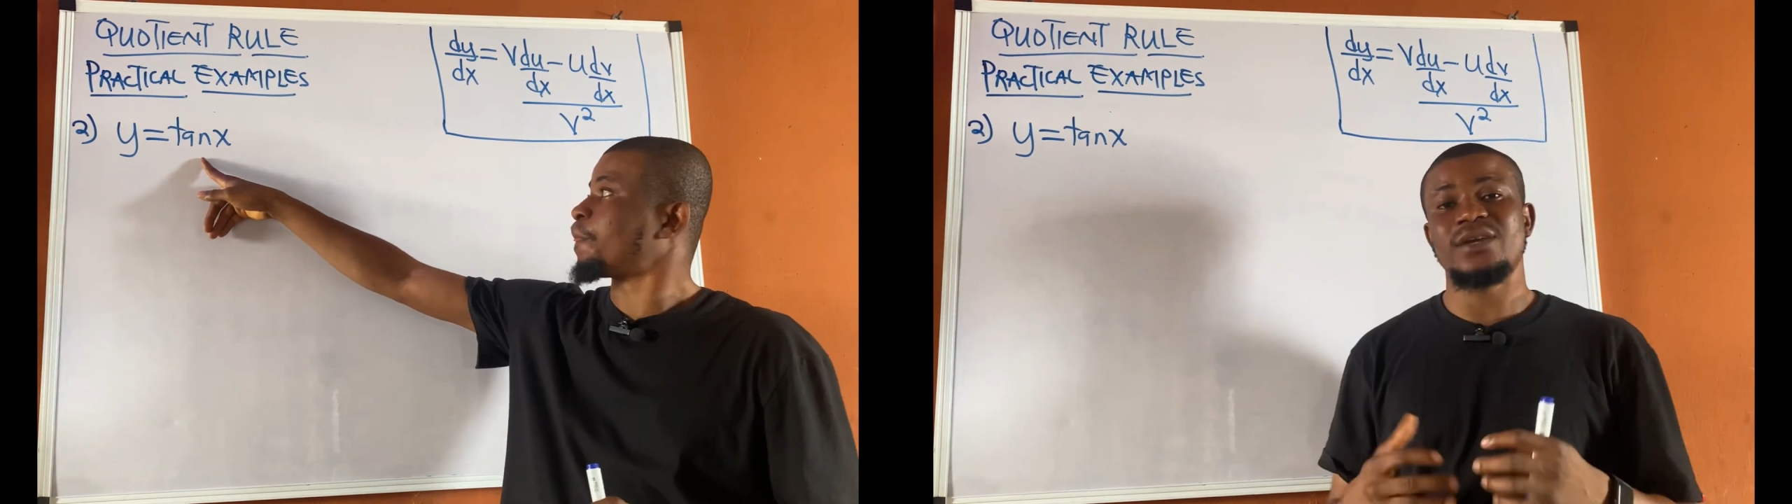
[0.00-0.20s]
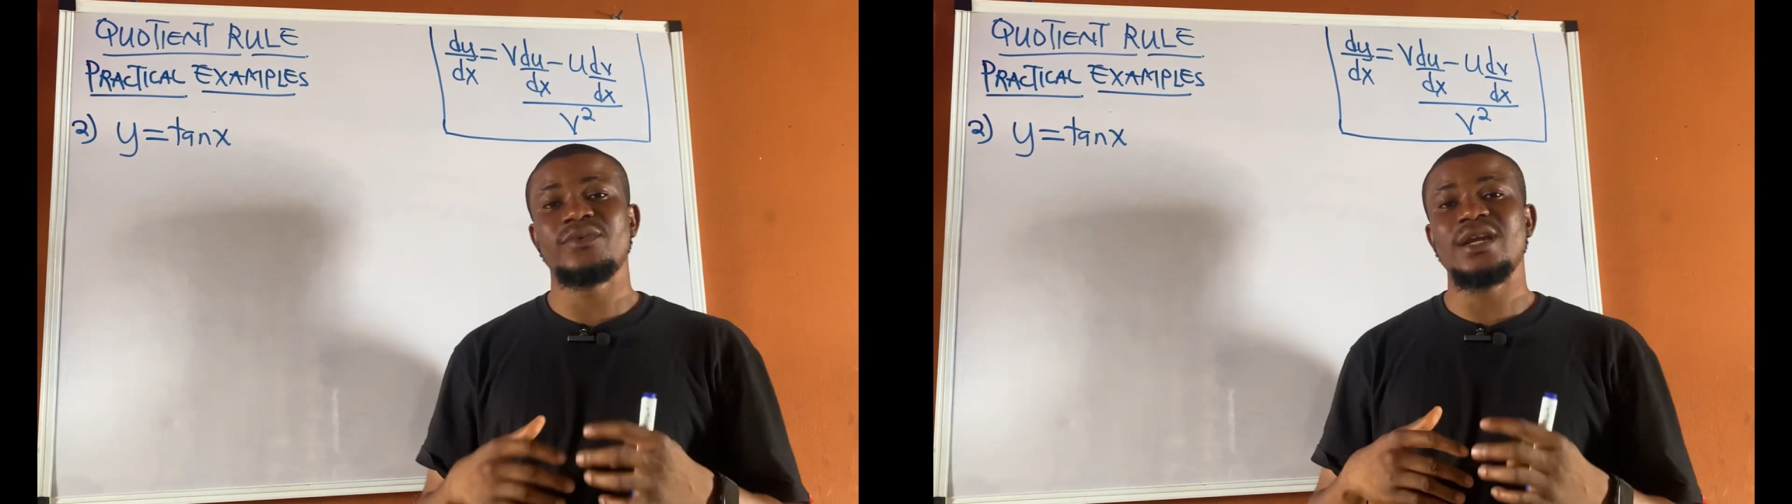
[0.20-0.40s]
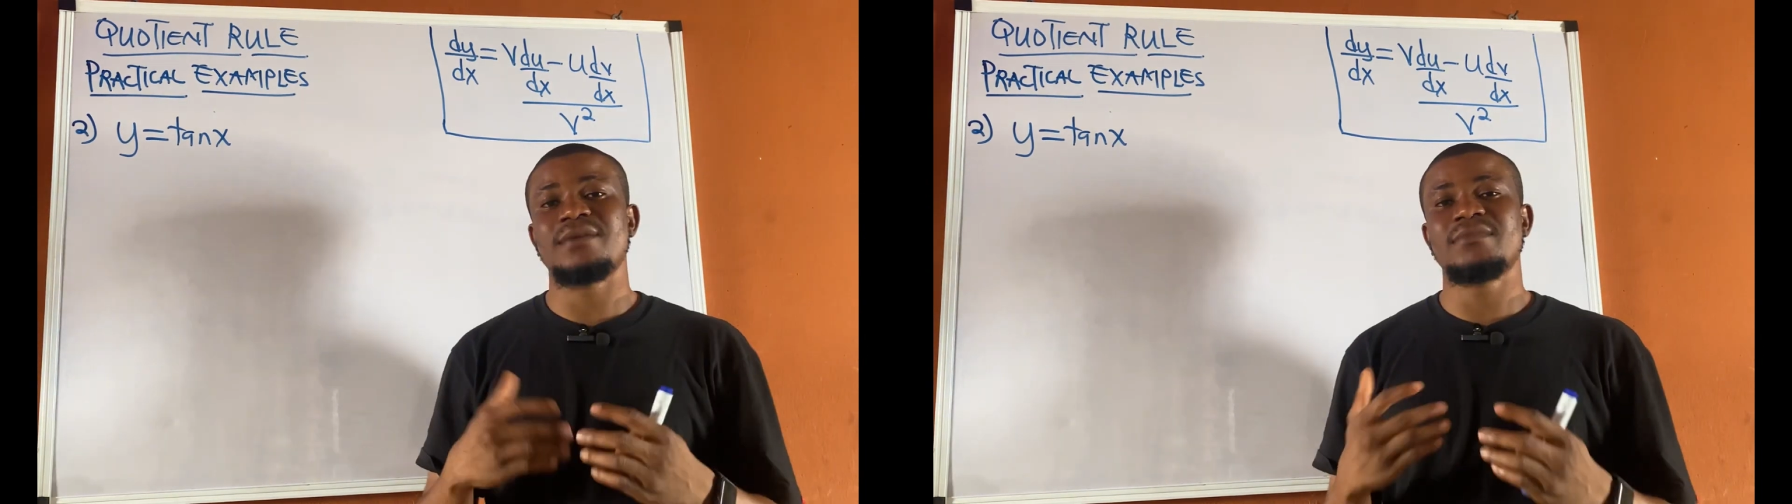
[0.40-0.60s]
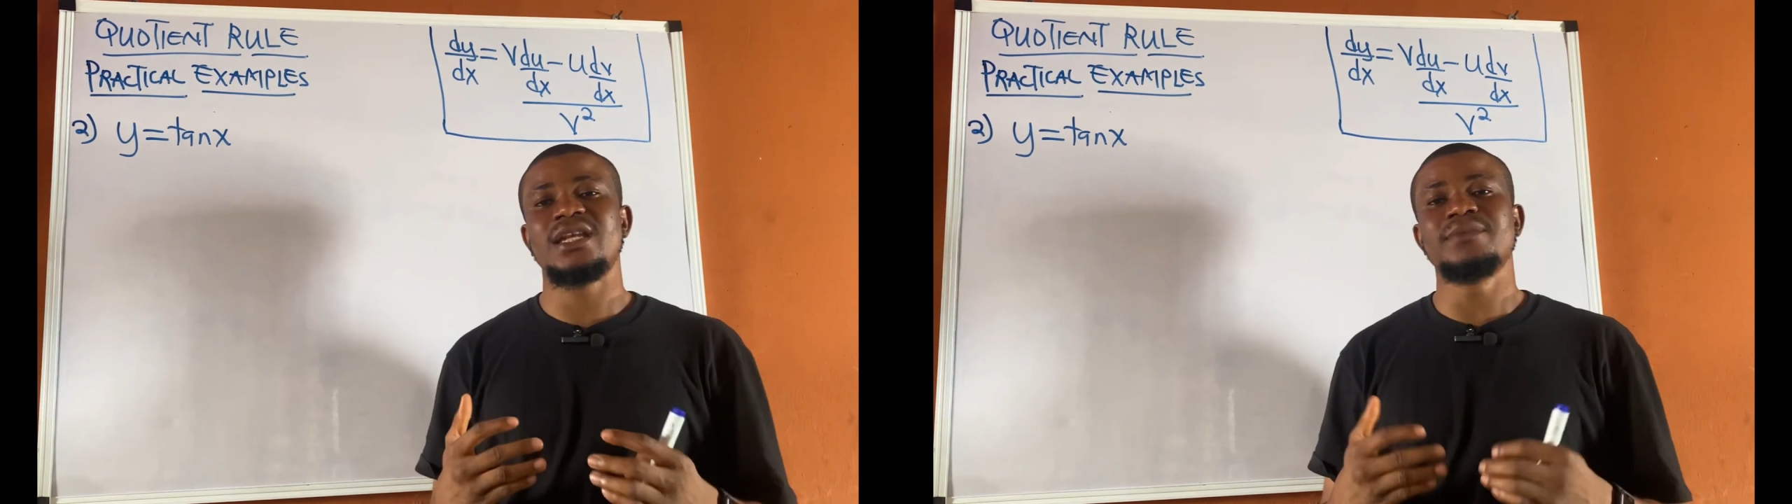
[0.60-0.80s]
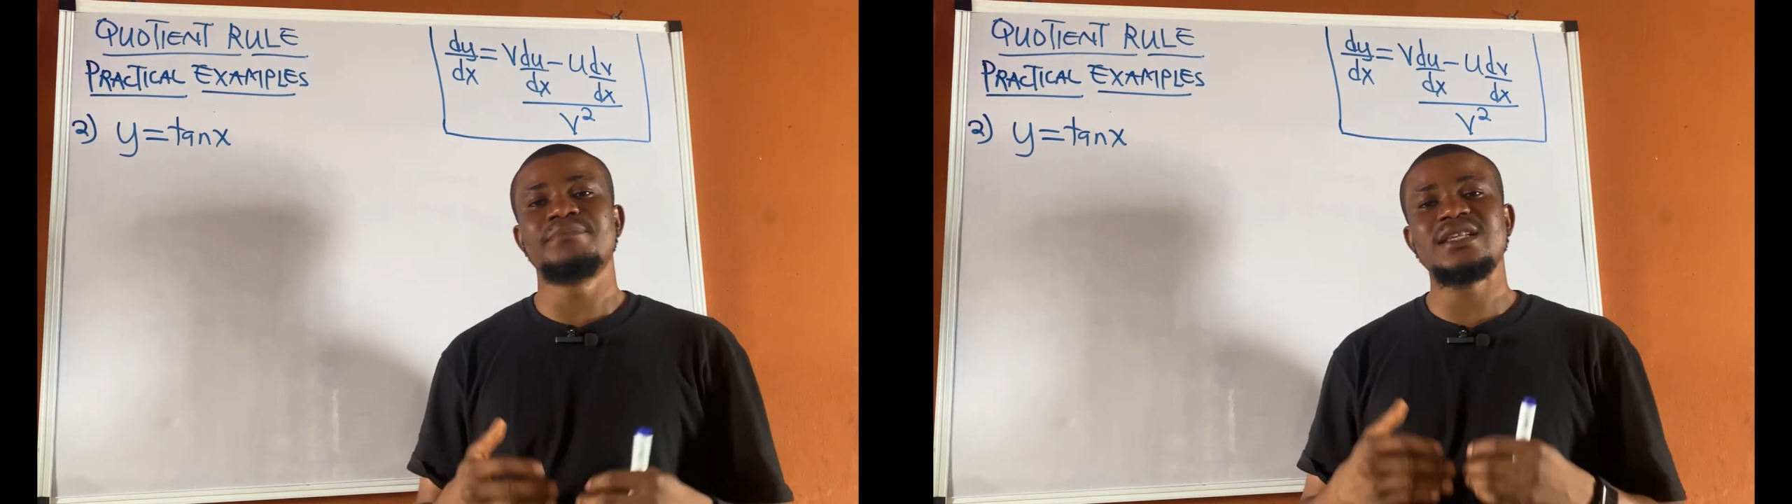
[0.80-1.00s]
And when I
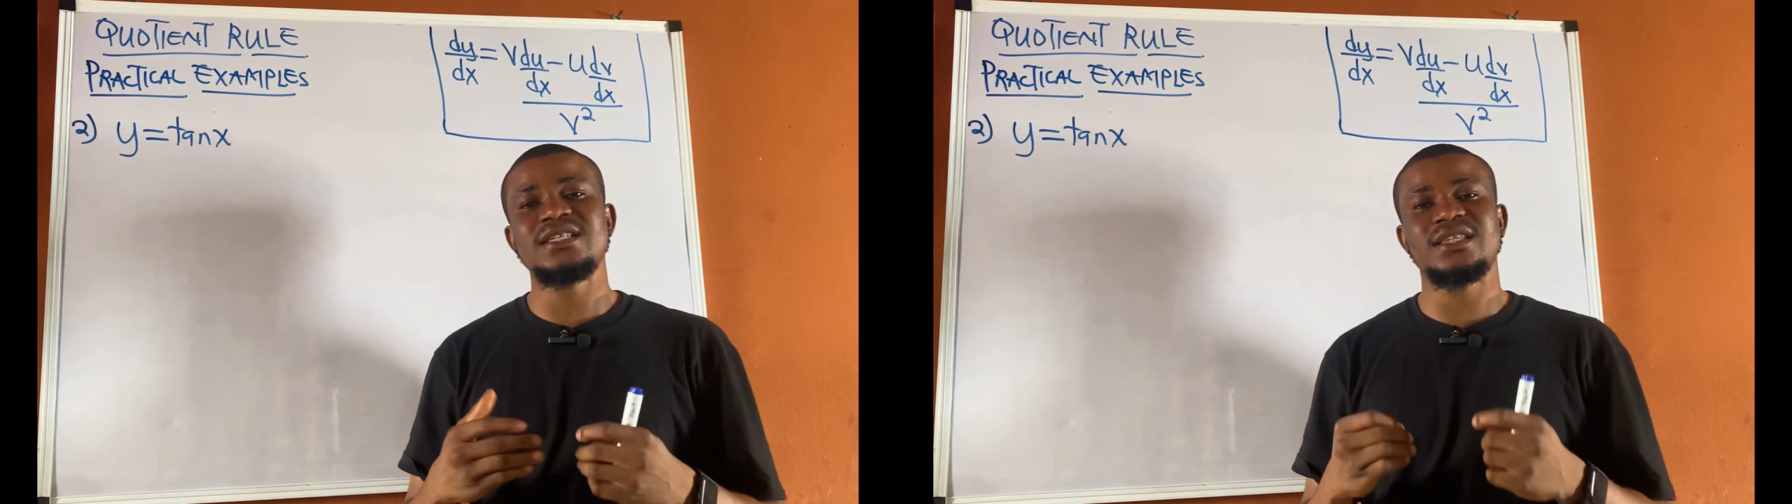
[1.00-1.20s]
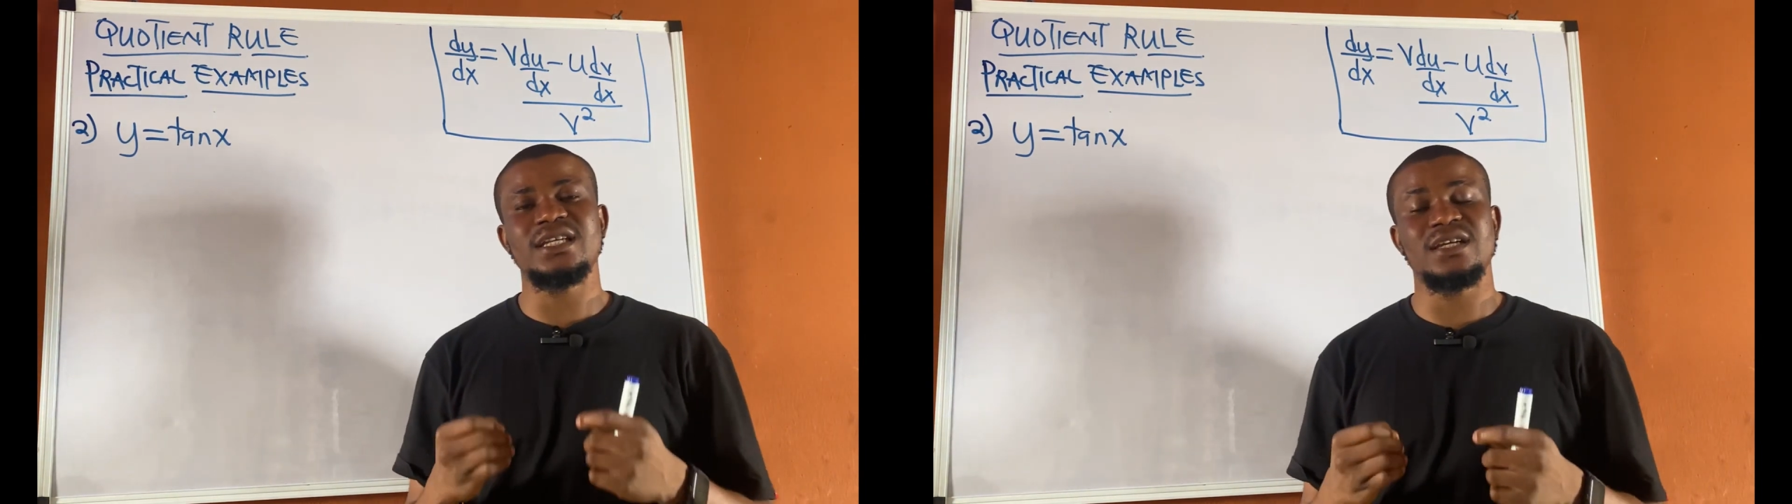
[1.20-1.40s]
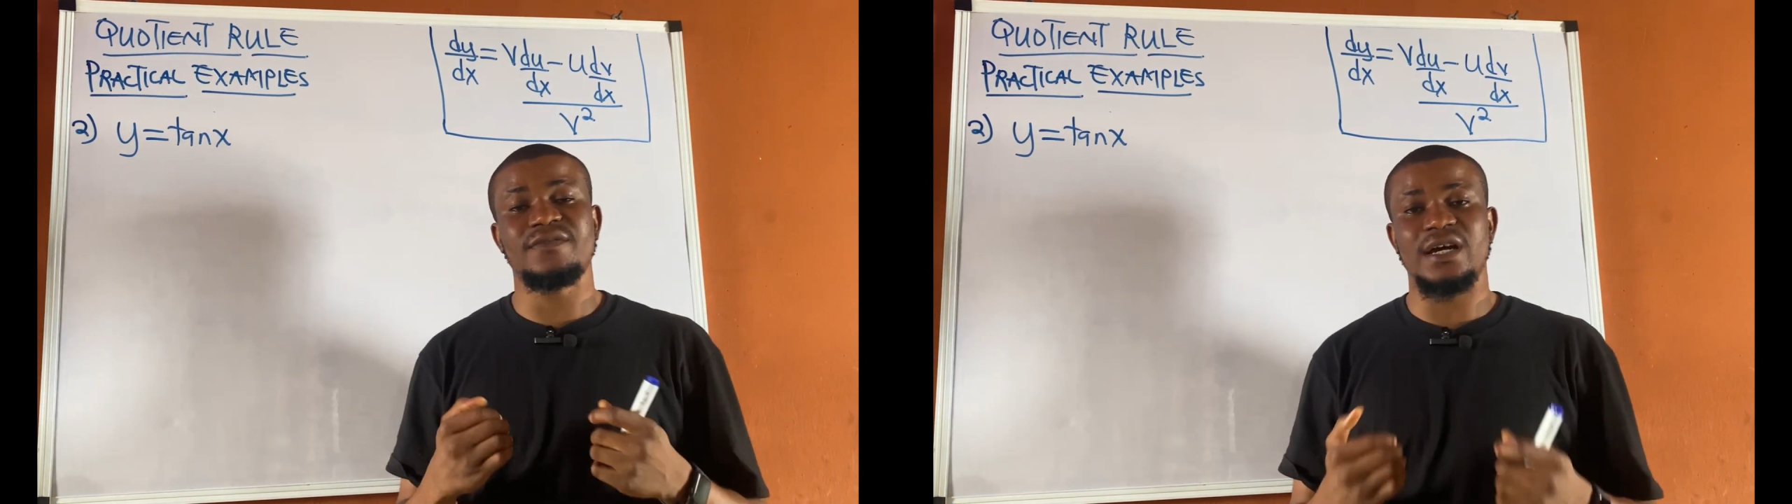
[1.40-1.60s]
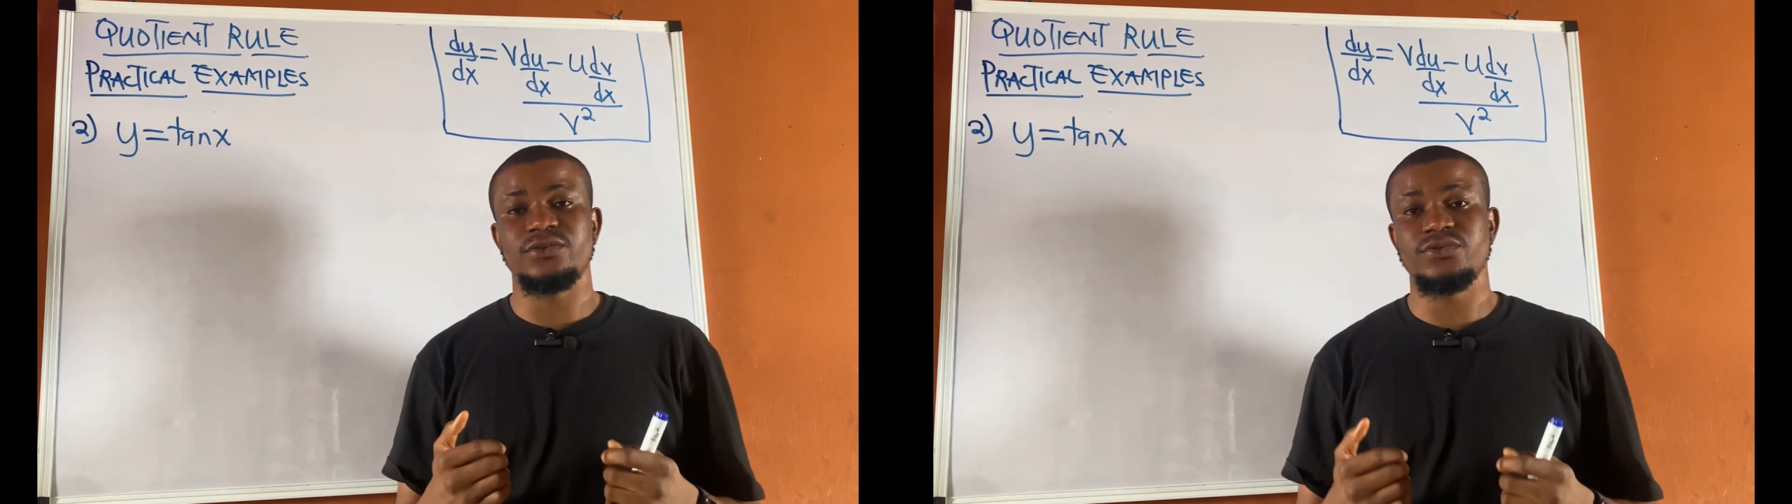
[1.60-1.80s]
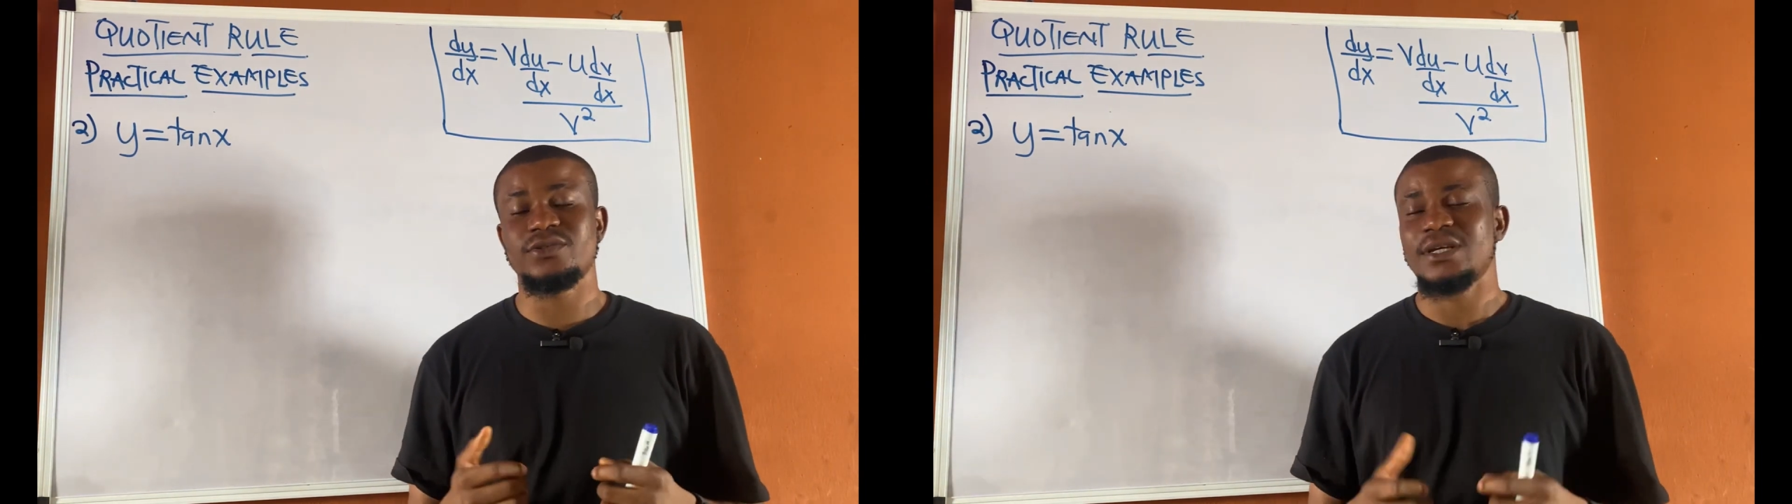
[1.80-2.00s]
mean the basic trig
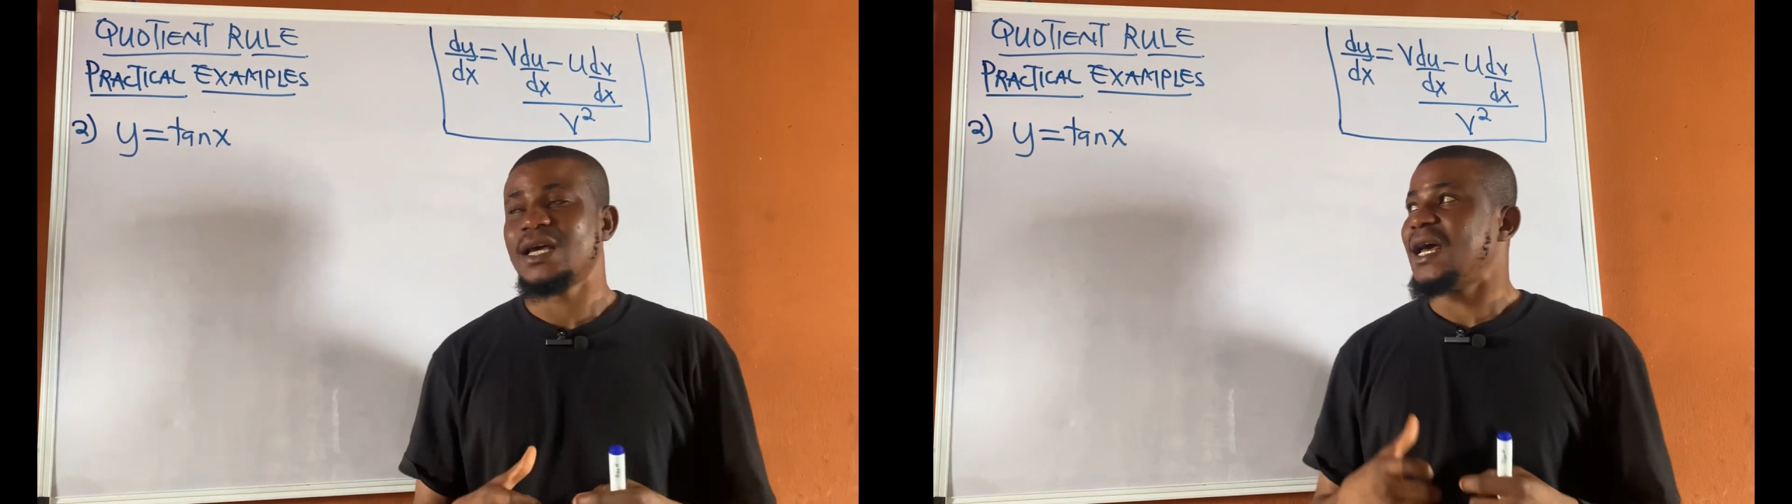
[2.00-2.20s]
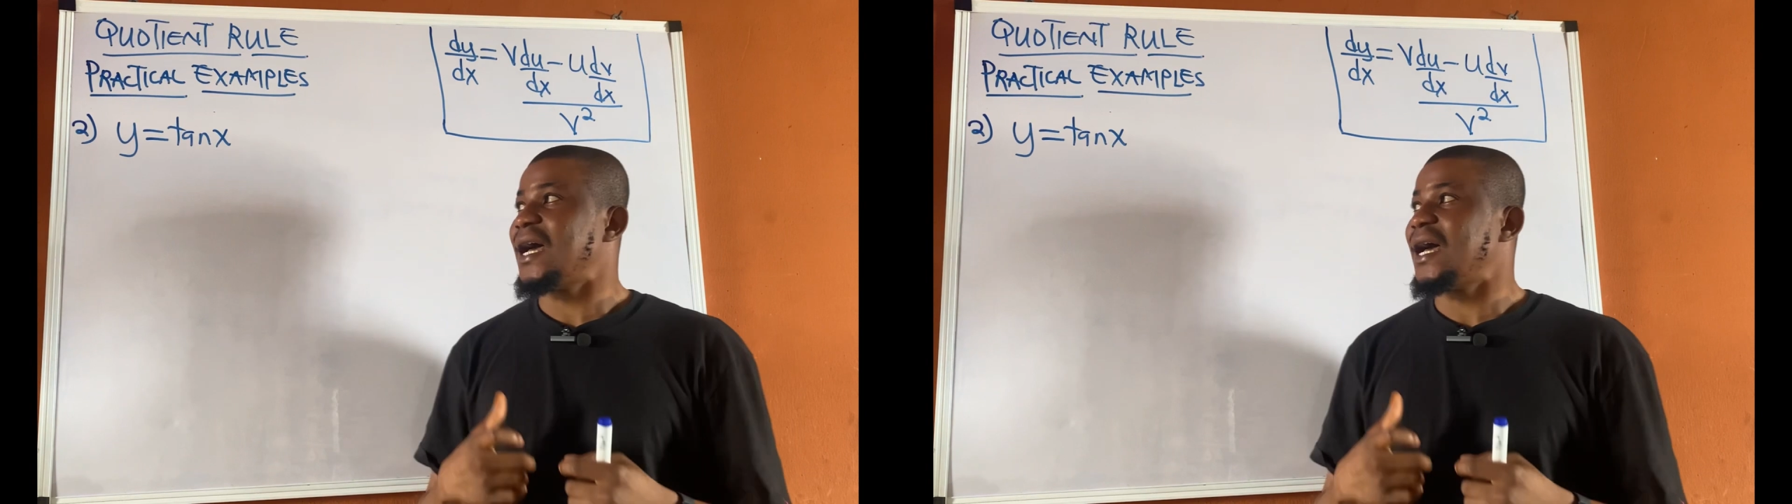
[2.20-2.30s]
values,